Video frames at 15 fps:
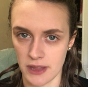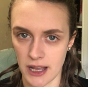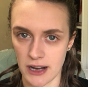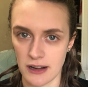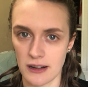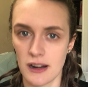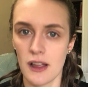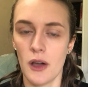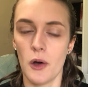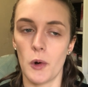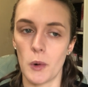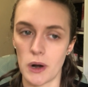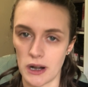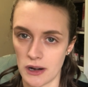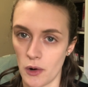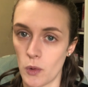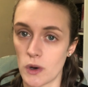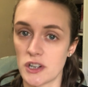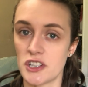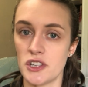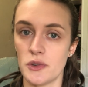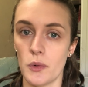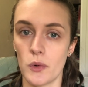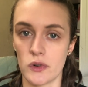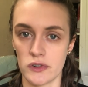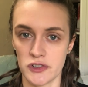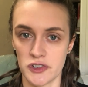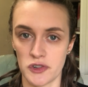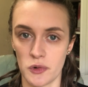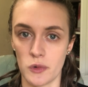there, or too
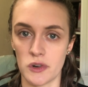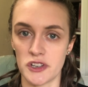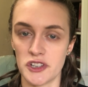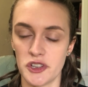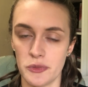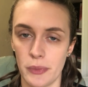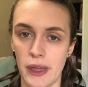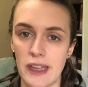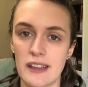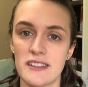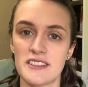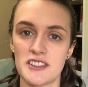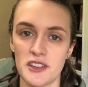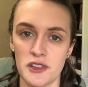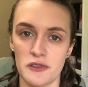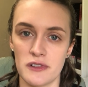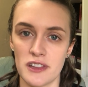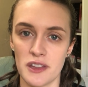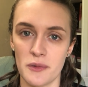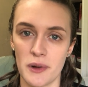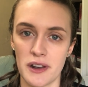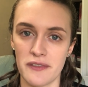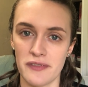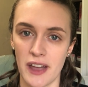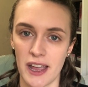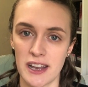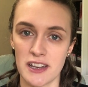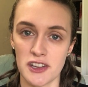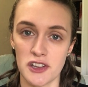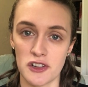orange or too pink. So you really want to
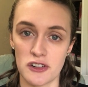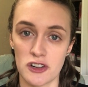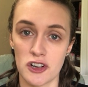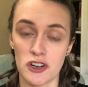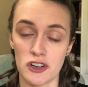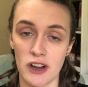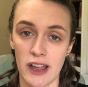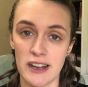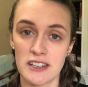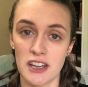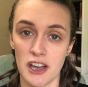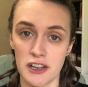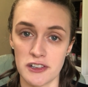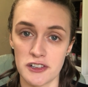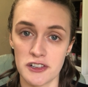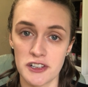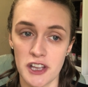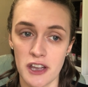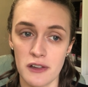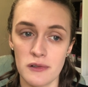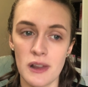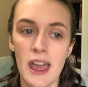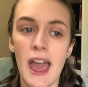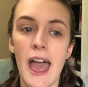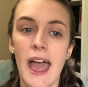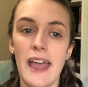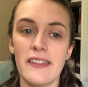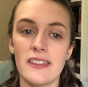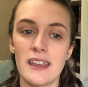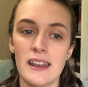find your correct undertone.
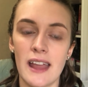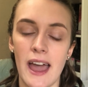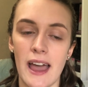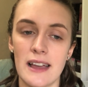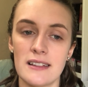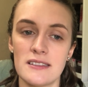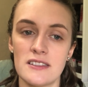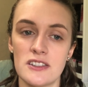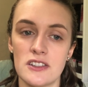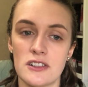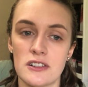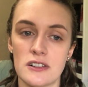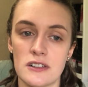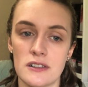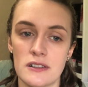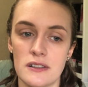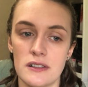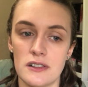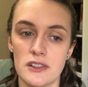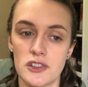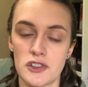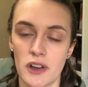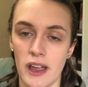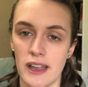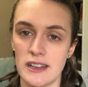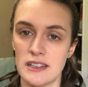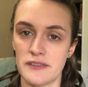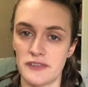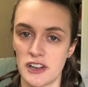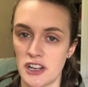And then as you're
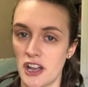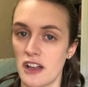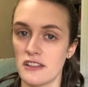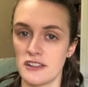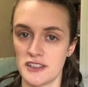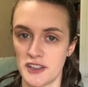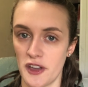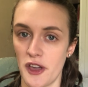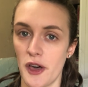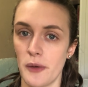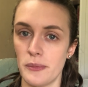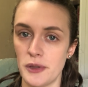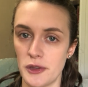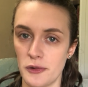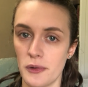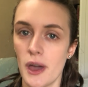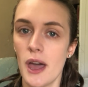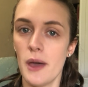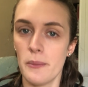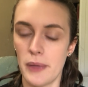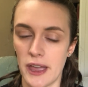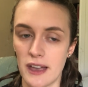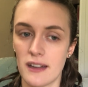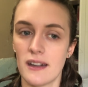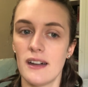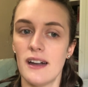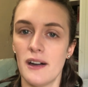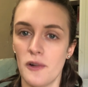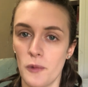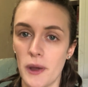trying different colors, I'll help you pick
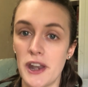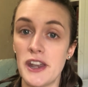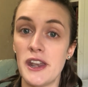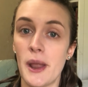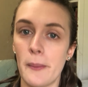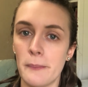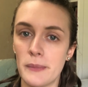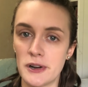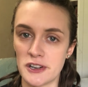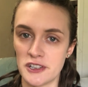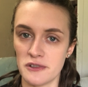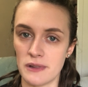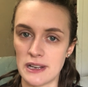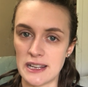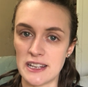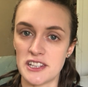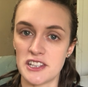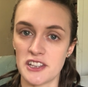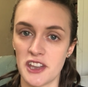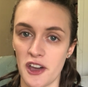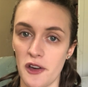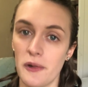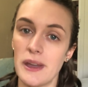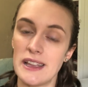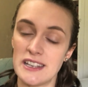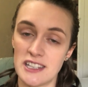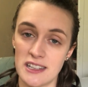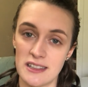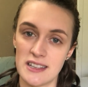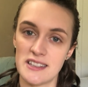what number do we need to go
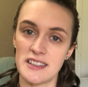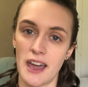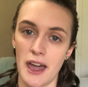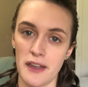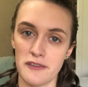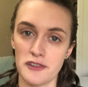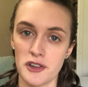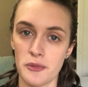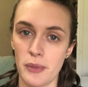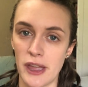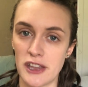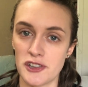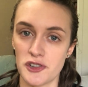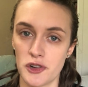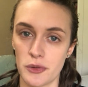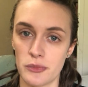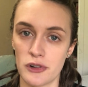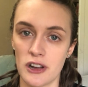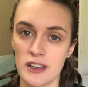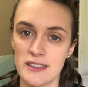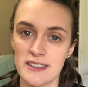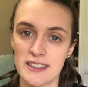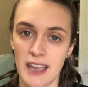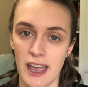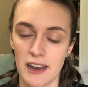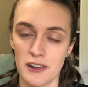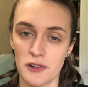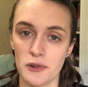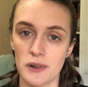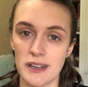into this ivory, beige, or bronze
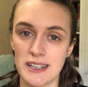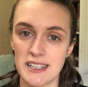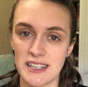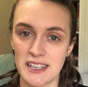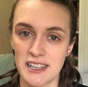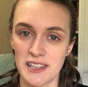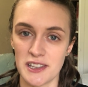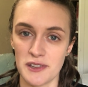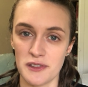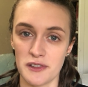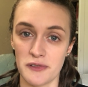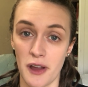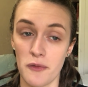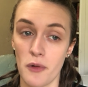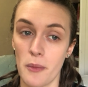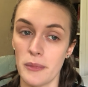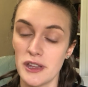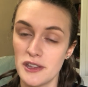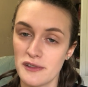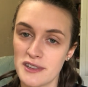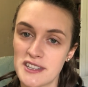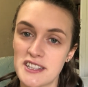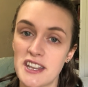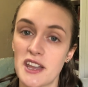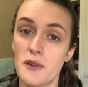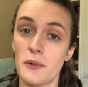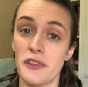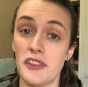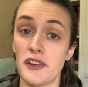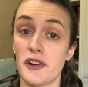category to get you the right one. But you stick
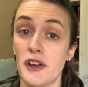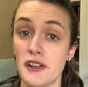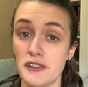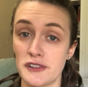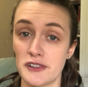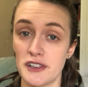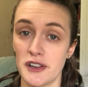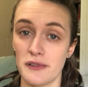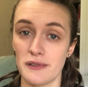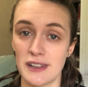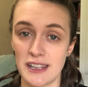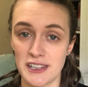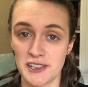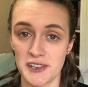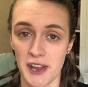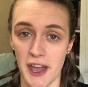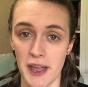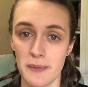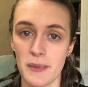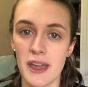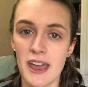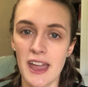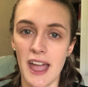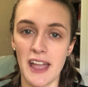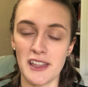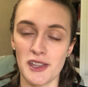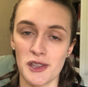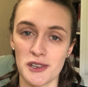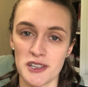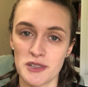with your undertone each time,
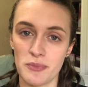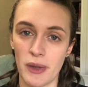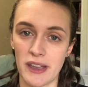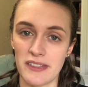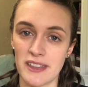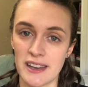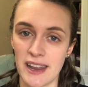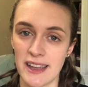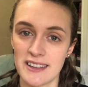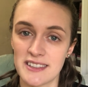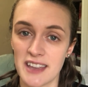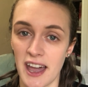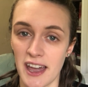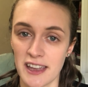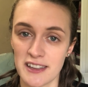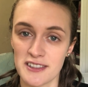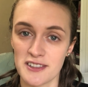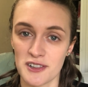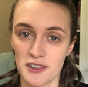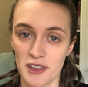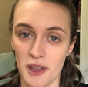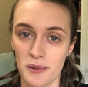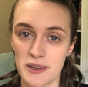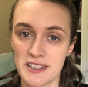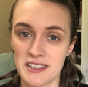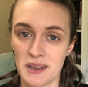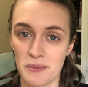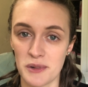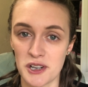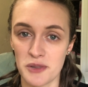and you just pick the next highest or lowest
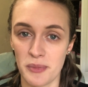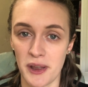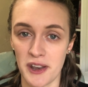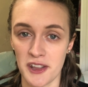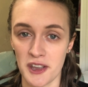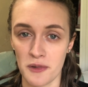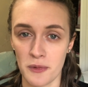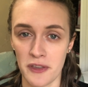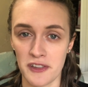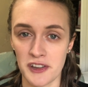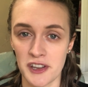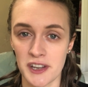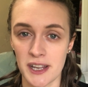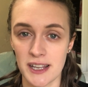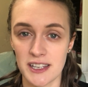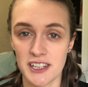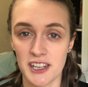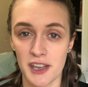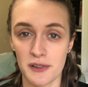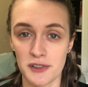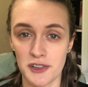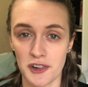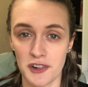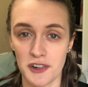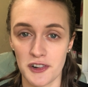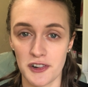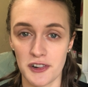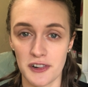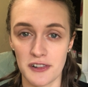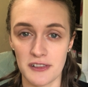number depending on whether you need to go
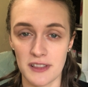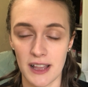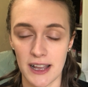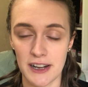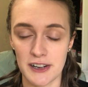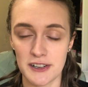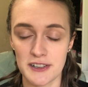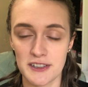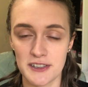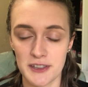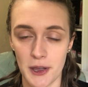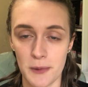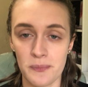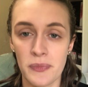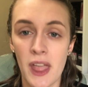darker or lighter. So